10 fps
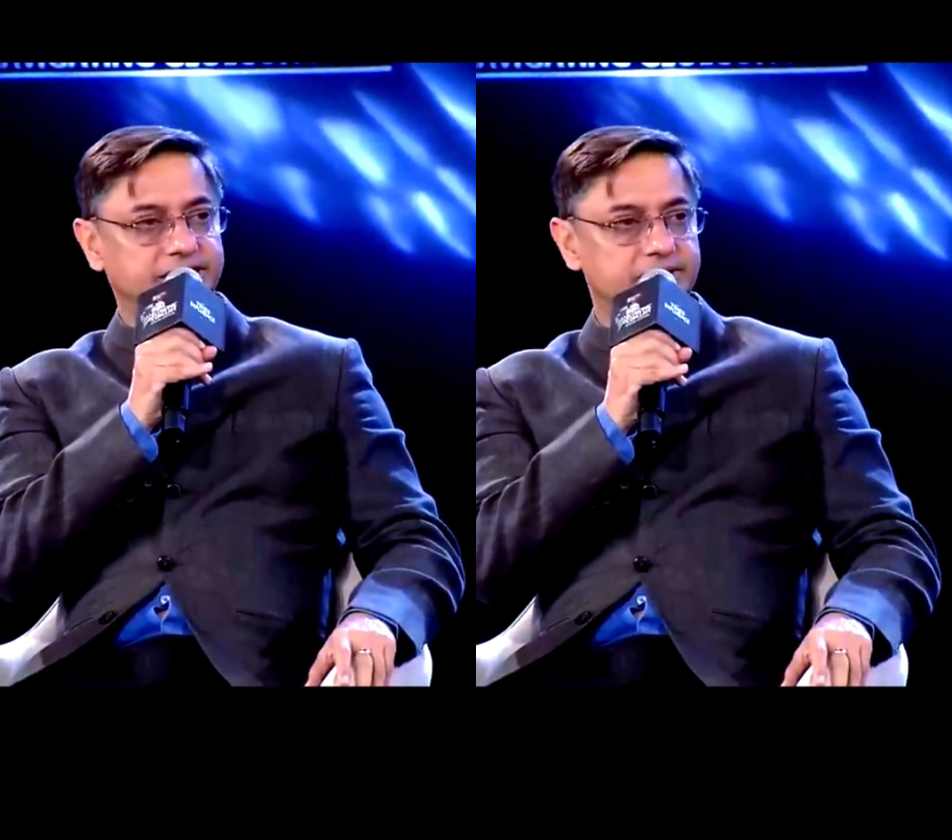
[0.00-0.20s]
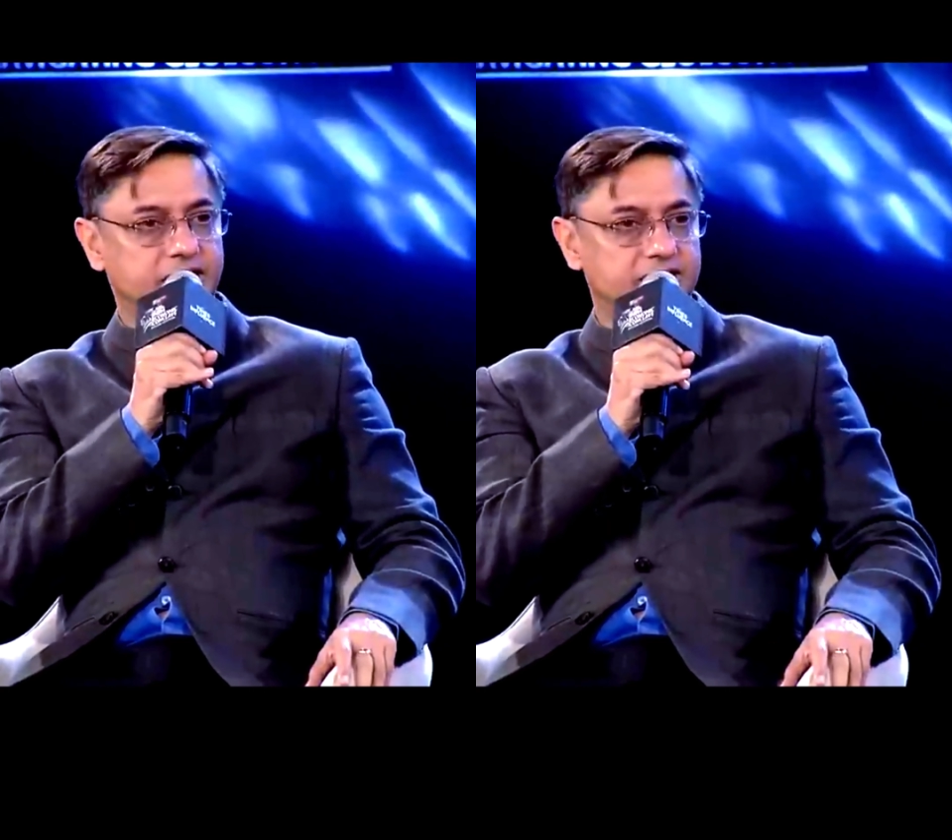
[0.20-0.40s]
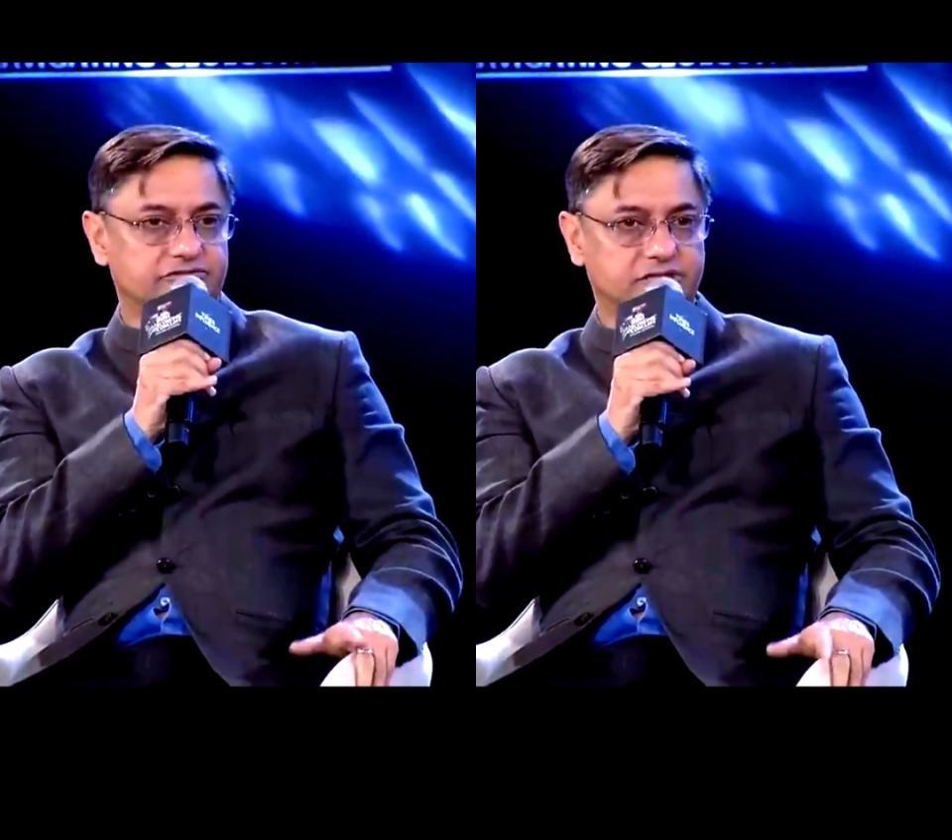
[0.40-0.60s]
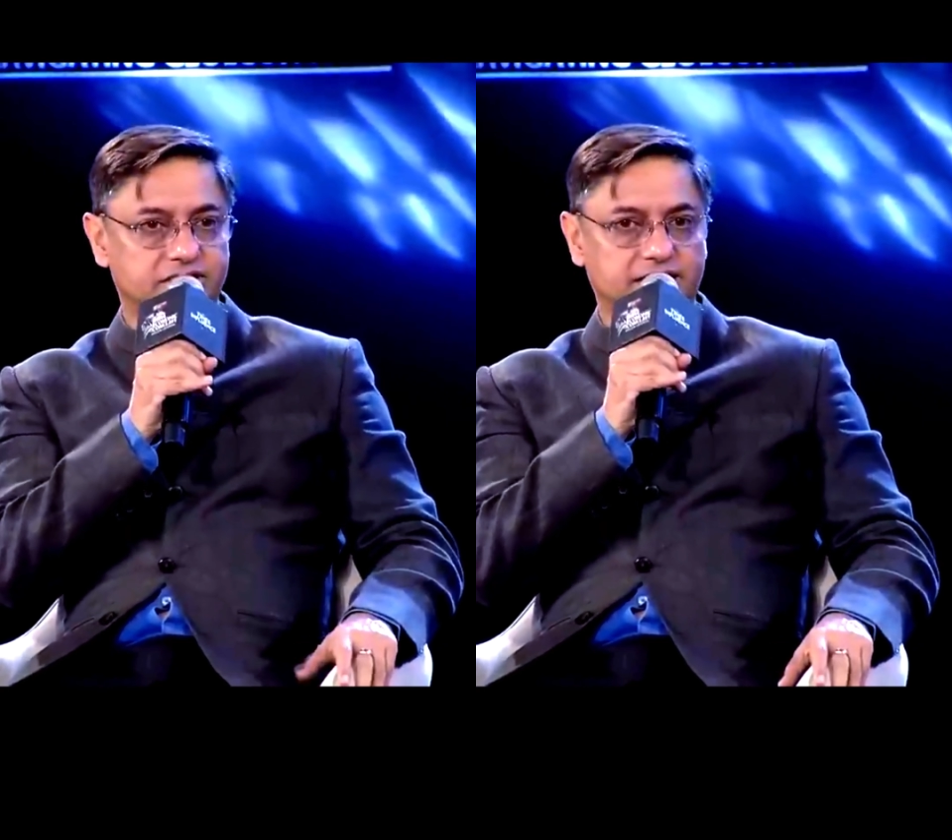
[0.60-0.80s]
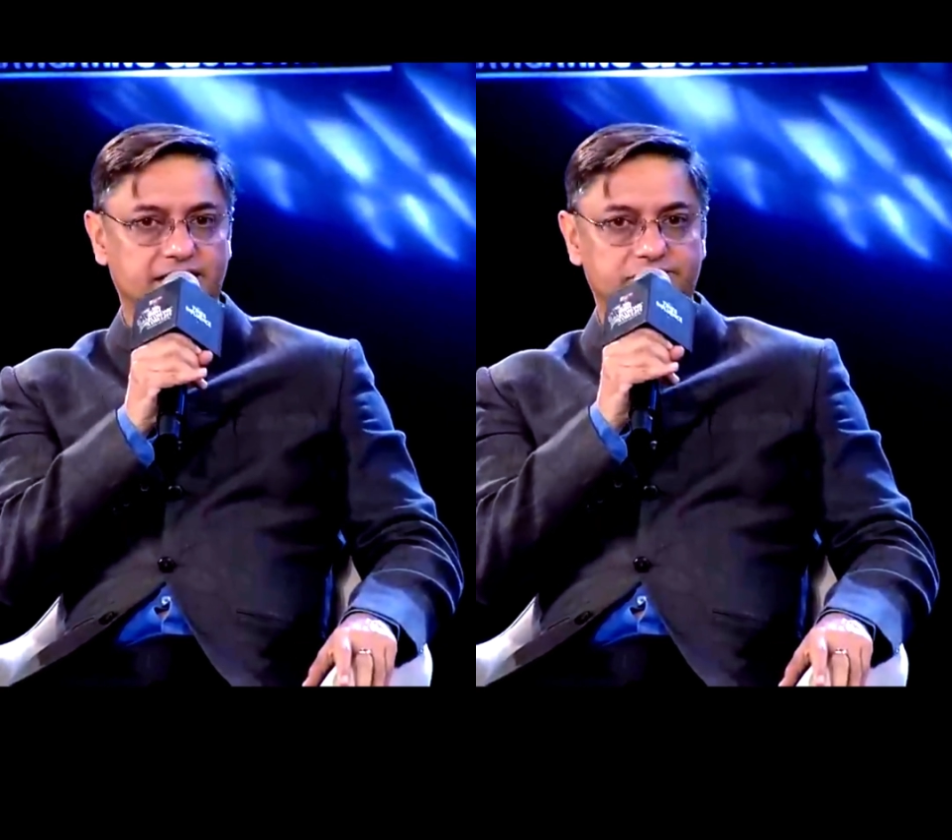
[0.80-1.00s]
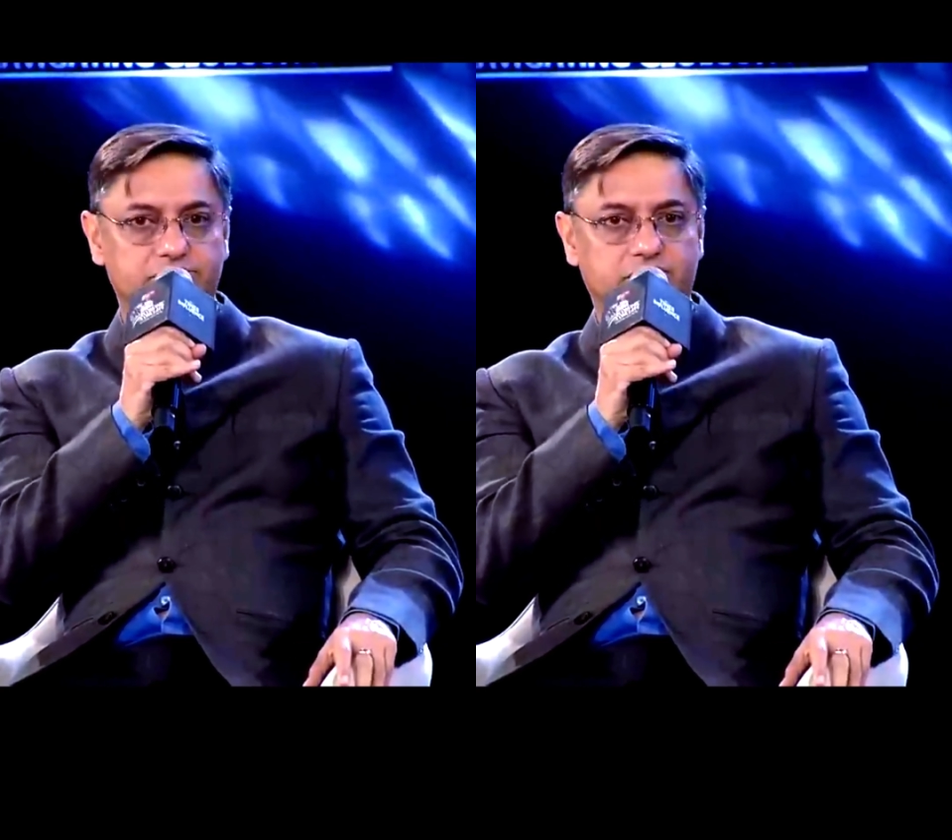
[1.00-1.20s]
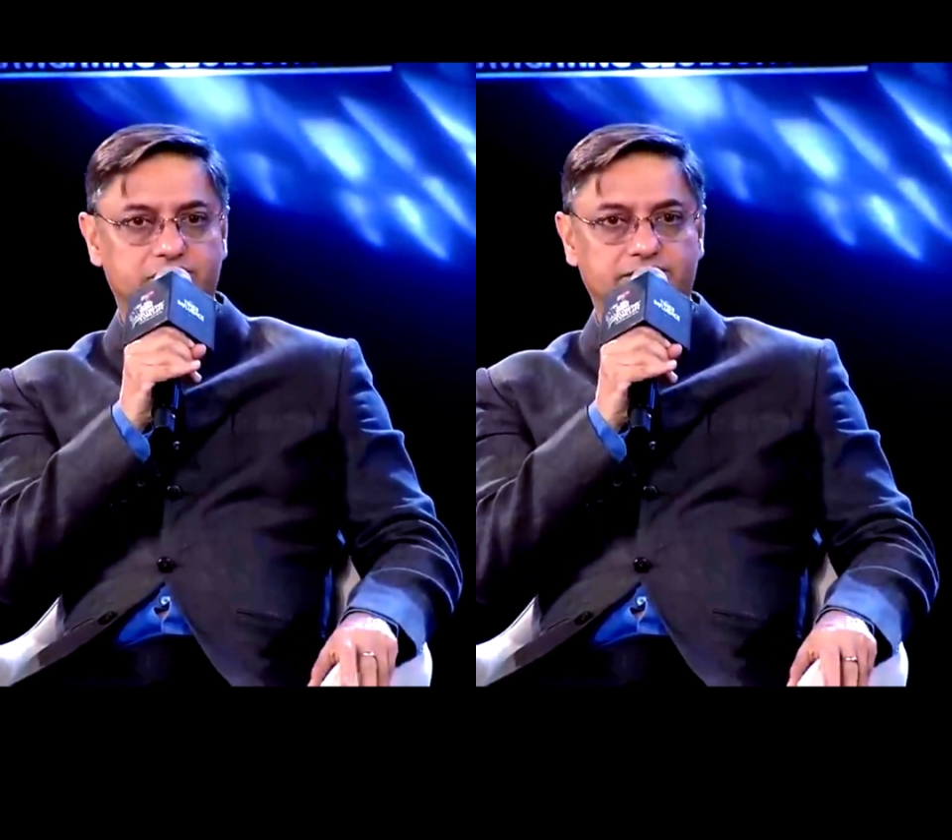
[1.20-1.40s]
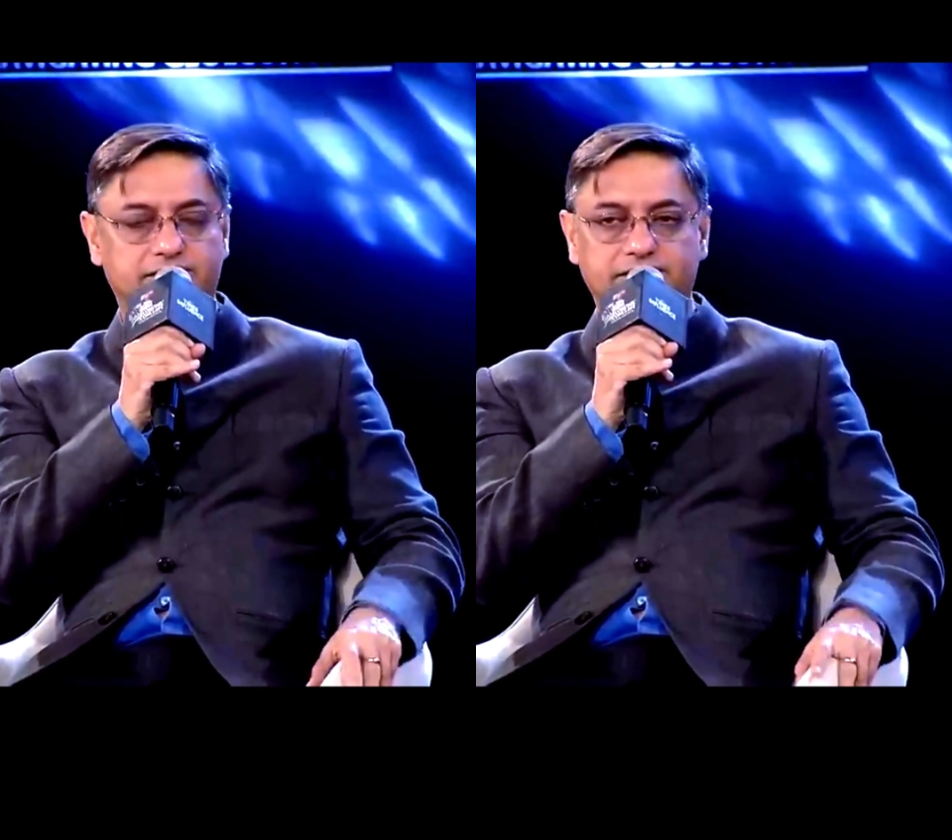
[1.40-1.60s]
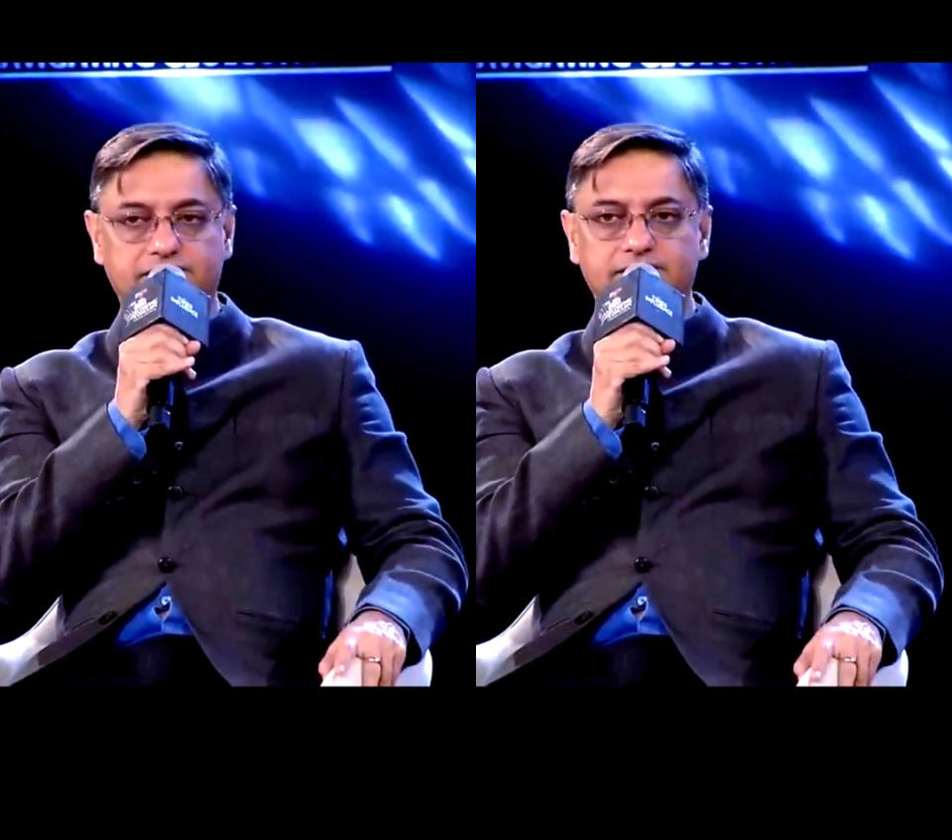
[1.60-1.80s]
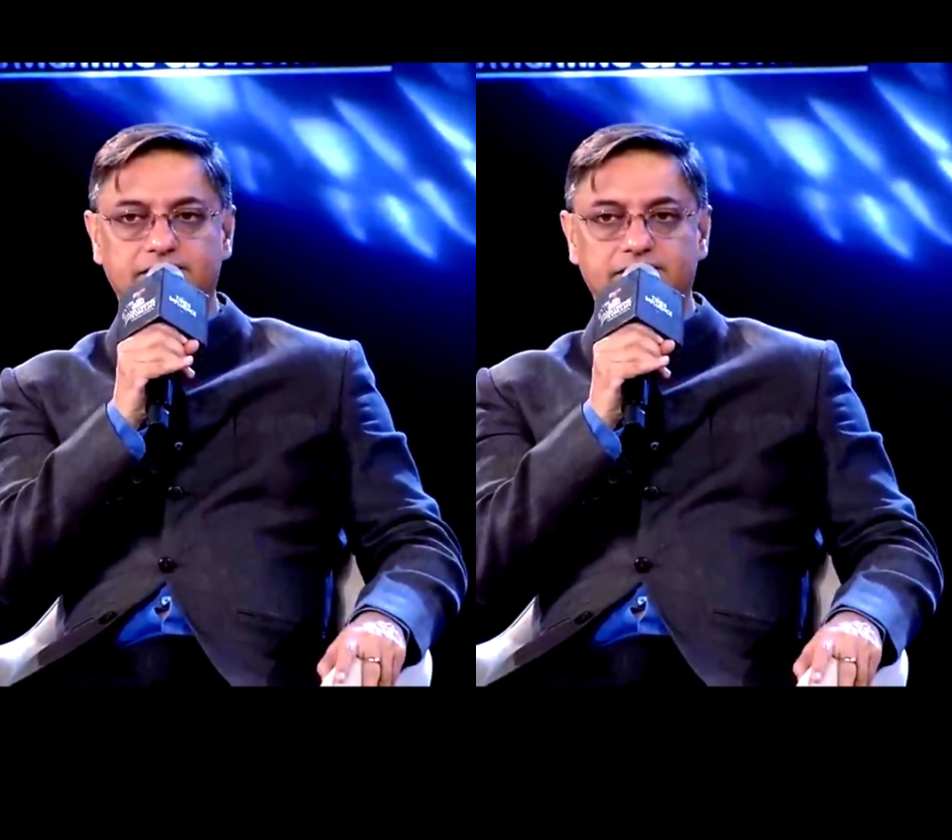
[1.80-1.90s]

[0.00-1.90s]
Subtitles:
demand for it, I do not think